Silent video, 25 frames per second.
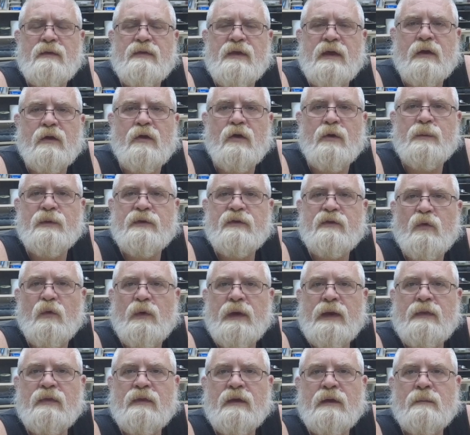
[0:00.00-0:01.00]
that go
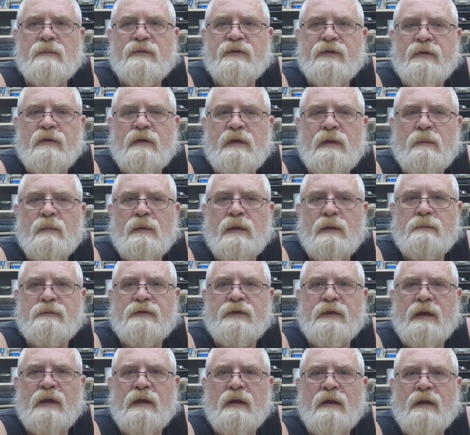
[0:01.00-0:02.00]
between them so that you can be able
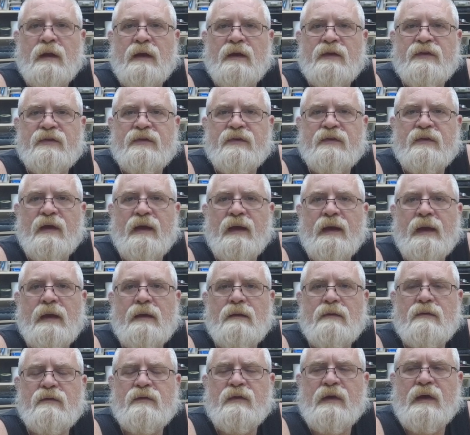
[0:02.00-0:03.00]
to get a nice
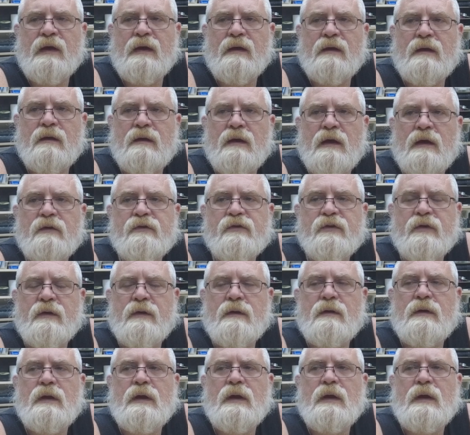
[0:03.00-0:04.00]
tight
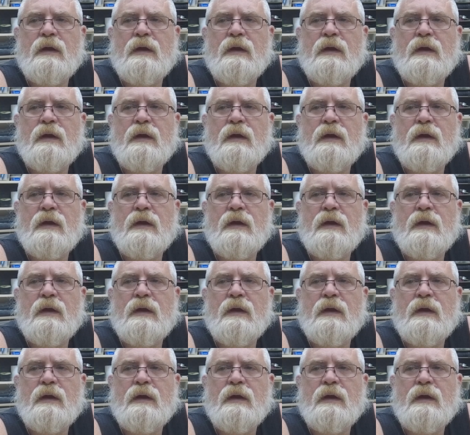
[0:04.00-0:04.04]
connection.